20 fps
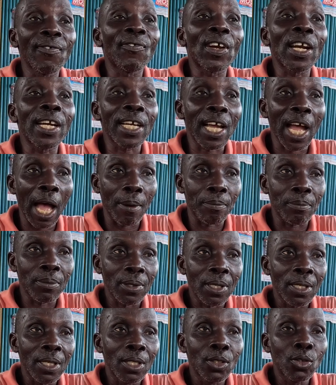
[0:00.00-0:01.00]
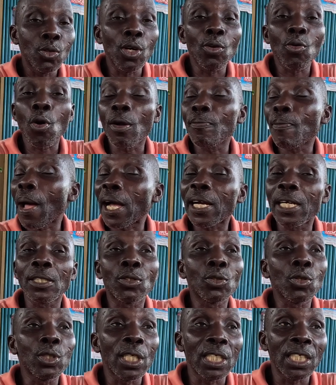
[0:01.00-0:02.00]
very calm. So he went back and
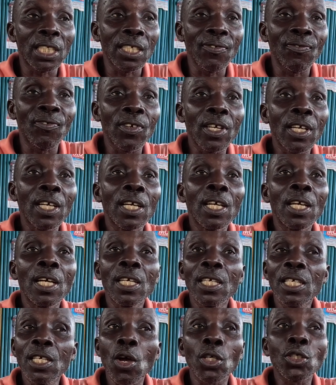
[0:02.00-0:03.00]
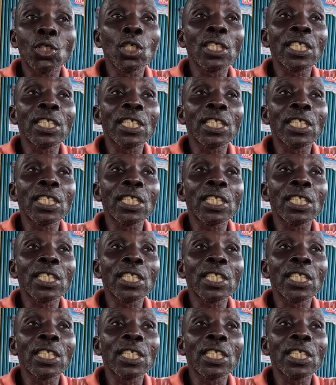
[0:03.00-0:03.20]
told the chief. He also